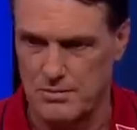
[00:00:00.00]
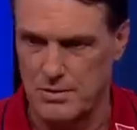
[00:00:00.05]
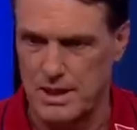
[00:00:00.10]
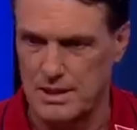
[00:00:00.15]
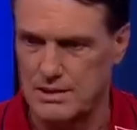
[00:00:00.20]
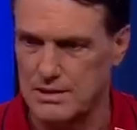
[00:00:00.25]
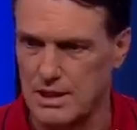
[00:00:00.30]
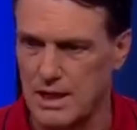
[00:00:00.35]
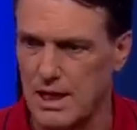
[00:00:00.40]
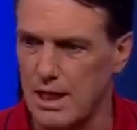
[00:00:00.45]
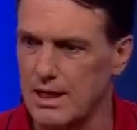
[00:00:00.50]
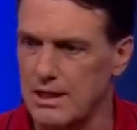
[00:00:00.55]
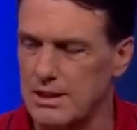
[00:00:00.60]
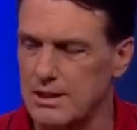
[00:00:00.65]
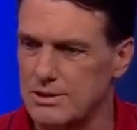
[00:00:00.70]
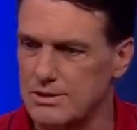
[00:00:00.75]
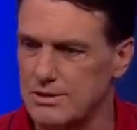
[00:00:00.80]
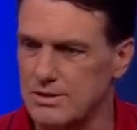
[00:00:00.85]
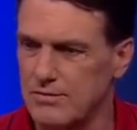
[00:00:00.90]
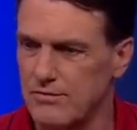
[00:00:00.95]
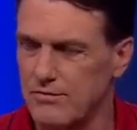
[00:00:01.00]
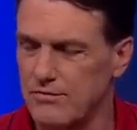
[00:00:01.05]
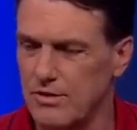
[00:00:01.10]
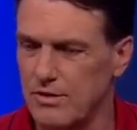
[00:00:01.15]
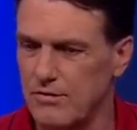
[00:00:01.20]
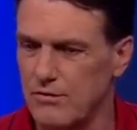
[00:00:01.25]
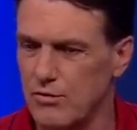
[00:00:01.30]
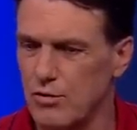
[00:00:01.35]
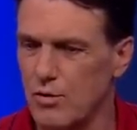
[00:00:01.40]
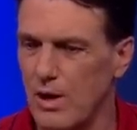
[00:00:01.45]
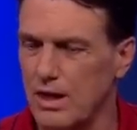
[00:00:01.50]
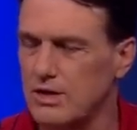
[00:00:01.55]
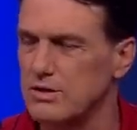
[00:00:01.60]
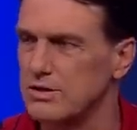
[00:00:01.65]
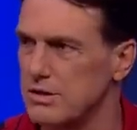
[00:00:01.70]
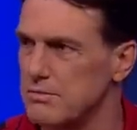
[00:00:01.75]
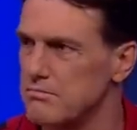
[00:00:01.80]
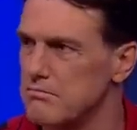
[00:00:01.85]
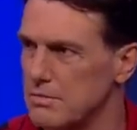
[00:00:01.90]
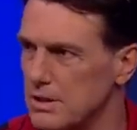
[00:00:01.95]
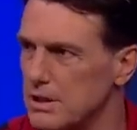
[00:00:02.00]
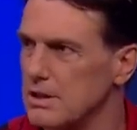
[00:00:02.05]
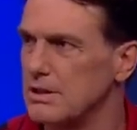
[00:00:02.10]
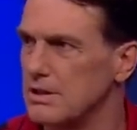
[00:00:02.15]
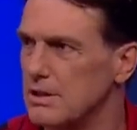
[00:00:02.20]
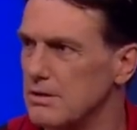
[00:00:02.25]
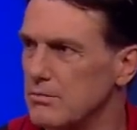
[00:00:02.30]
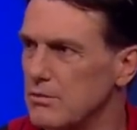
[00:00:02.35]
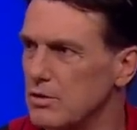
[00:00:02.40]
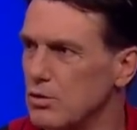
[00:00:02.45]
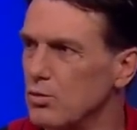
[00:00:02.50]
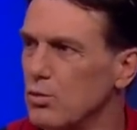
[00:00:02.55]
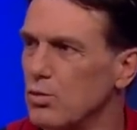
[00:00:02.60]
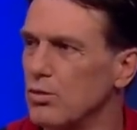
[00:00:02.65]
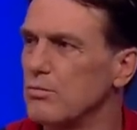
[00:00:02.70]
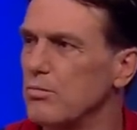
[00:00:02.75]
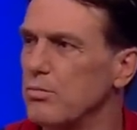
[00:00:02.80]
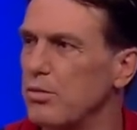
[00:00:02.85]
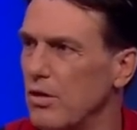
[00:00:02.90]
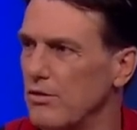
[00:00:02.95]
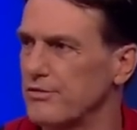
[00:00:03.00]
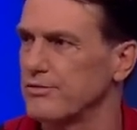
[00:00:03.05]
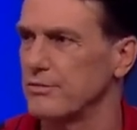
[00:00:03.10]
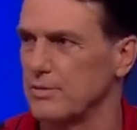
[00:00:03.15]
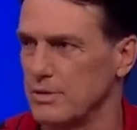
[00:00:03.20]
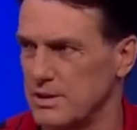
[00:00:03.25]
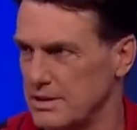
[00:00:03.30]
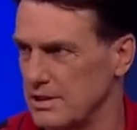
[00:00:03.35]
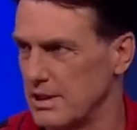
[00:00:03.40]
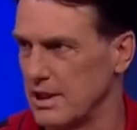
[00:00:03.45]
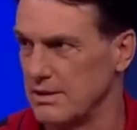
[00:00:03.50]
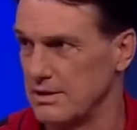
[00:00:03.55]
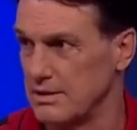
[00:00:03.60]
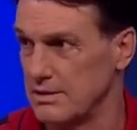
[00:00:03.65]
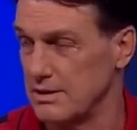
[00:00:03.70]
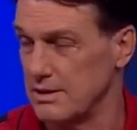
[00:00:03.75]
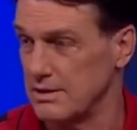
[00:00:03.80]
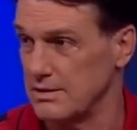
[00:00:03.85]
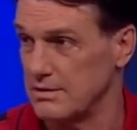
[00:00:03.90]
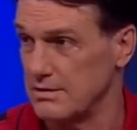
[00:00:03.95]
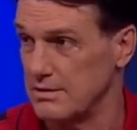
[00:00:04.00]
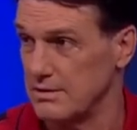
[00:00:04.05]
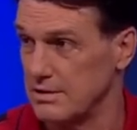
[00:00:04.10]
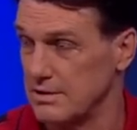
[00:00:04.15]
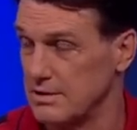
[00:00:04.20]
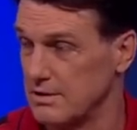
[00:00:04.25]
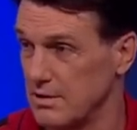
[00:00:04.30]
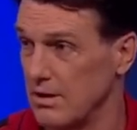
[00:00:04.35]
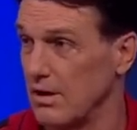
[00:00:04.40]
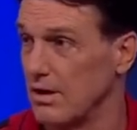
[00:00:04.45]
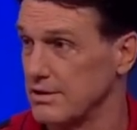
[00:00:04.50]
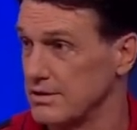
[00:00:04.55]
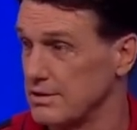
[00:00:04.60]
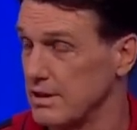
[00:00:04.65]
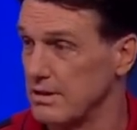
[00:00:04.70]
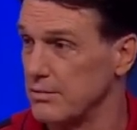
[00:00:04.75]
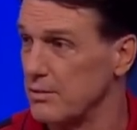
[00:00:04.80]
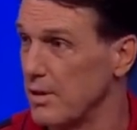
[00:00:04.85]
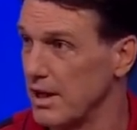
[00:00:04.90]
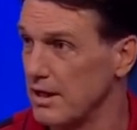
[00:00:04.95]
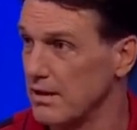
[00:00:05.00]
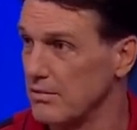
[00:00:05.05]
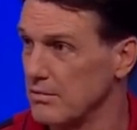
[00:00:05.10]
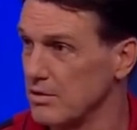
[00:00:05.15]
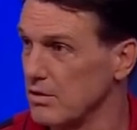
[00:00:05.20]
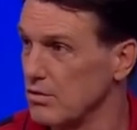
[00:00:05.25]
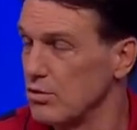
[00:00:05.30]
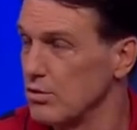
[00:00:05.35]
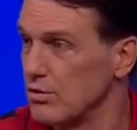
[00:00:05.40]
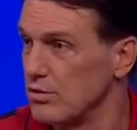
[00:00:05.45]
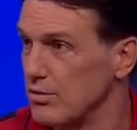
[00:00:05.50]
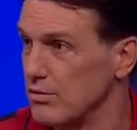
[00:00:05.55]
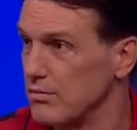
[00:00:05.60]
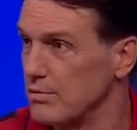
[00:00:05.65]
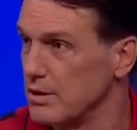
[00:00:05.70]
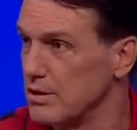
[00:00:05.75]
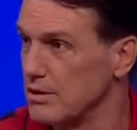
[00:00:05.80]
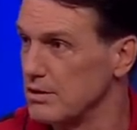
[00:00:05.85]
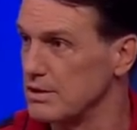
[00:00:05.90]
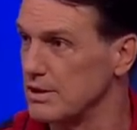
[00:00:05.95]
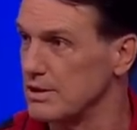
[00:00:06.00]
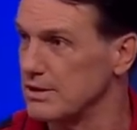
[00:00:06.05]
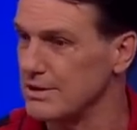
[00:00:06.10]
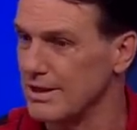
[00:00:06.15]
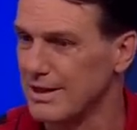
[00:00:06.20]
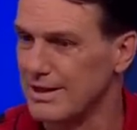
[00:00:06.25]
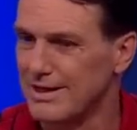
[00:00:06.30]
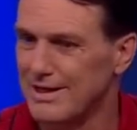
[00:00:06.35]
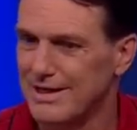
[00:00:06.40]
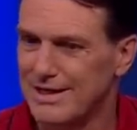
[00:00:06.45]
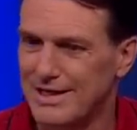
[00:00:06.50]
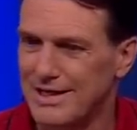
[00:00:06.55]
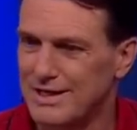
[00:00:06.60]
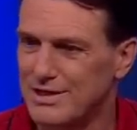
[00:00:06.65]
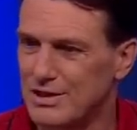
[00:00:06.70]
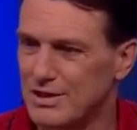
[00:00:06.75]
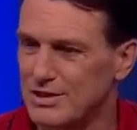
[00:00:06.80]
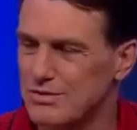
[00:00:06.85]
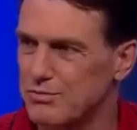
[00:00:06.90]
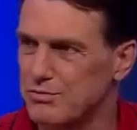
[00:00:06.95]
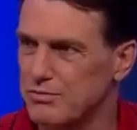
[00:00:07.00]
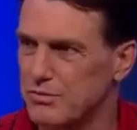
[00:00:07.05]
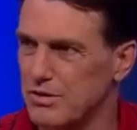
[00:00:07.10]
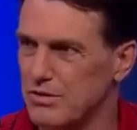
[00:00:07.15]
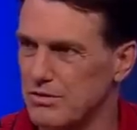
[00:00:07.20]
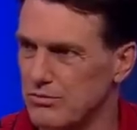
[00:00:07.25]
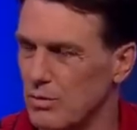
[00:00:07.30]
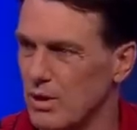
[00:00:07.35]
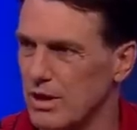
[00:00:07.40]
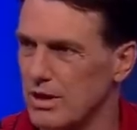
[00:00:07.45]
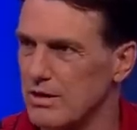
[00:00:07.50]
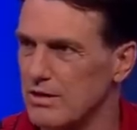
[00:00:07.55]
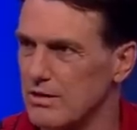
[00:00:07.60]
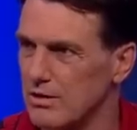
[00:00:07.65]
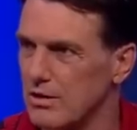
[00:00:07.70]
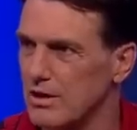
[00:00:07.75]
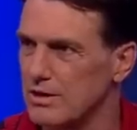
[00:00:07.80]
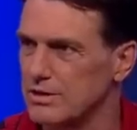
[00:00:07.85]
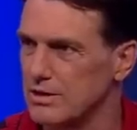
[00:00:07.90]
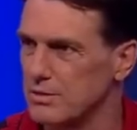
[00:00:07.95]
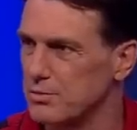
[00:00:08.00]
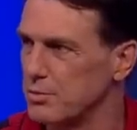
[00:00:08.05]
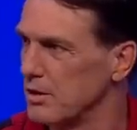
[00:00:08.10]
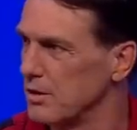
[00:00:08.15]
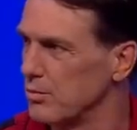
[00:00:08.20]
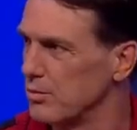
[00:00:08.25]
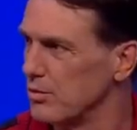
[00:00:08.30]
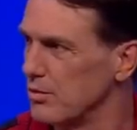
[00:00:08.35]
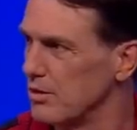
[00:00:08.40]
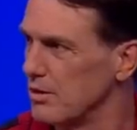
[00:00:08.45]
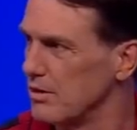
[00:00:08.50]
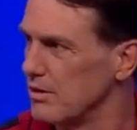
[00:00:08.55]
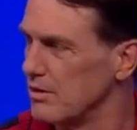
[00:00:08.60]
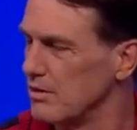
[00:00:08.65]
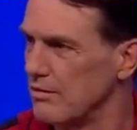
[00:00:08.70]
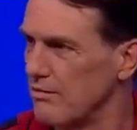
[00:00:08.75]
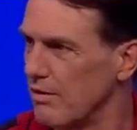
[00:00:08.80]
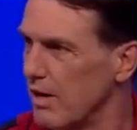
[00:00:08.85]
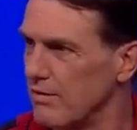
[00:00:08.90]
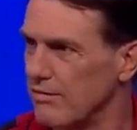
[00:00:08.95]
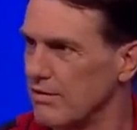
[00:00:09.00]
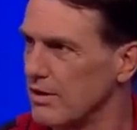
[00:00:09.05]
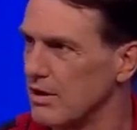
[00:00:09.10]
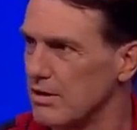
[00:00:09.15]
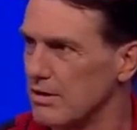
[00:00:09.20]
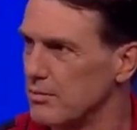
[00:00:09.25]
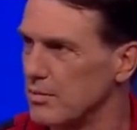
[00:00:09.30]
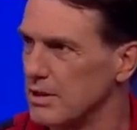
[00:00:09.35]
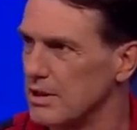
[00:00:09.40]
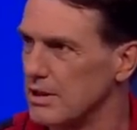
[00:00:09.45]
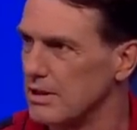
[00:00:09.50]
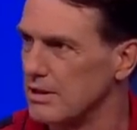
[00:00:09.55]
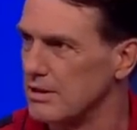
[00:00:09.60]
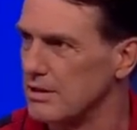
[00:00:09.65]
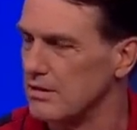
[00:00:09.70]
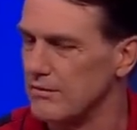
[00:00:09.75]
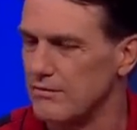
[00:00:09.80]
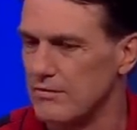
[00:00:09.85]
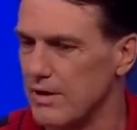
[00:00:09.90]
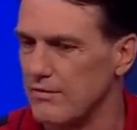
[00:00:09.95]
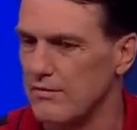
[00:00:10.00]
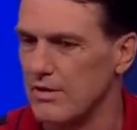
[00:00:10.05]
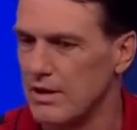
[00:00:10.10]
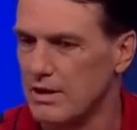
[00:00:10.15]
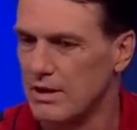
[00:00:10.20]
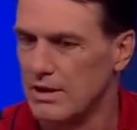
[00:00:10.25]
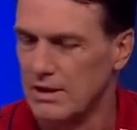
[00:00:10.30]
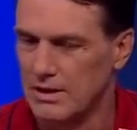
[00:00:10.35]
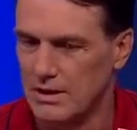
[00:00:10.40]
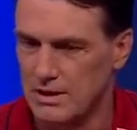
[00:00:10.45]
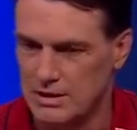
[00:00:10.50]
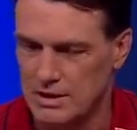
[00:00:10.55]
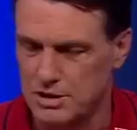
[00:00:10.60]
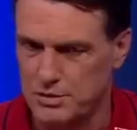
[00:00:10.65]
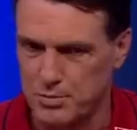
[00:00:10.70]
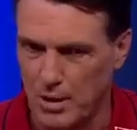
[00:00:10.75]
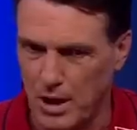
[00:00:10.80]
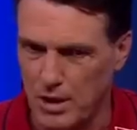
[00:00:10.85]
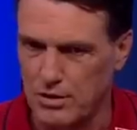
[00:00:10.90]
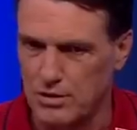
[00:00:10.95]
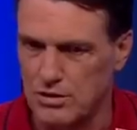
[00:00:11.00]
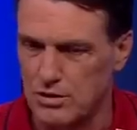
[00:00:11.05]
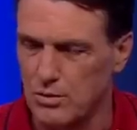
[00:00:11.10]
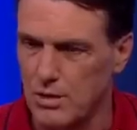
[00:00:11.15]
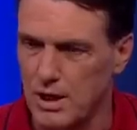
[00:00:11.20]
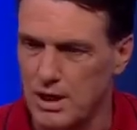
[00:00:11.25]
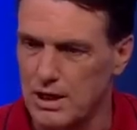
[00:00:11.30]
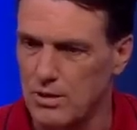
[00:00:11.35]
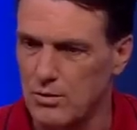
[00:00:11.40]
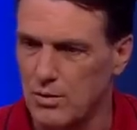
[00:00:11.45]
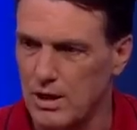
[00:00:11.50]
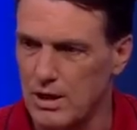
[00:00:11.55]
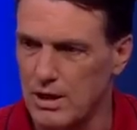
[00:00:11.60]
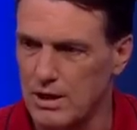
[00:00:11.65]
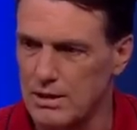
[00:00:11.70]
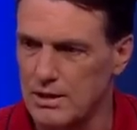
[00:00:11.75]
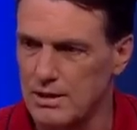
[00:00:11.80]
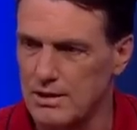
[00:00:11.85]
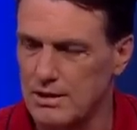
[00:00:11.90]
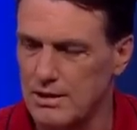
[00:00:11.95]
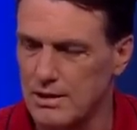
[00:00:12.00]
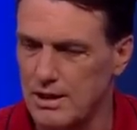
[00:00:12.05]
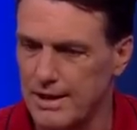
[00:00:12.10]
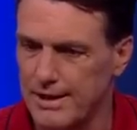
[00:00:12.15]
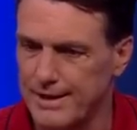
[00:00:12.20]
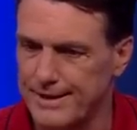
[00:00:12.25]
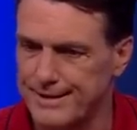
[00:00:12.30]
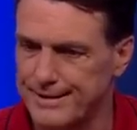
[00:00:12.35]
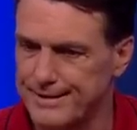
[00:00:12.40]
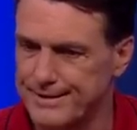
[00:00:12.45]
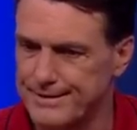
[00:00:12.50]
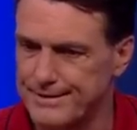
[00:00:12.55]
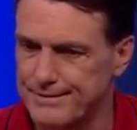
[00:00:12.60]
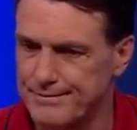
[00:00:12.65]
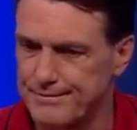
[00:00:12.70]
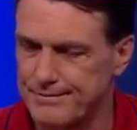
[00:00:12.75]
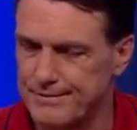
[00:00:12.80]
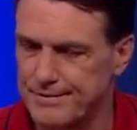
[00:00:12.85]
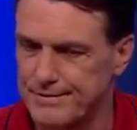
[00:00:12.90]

to make today is if you actually meet him, you wouldn't possibly say the things that this guy said about him. You couldn't, because he's just one of the nicest people you're ever going to meet. And I've never spoken to anyone and that's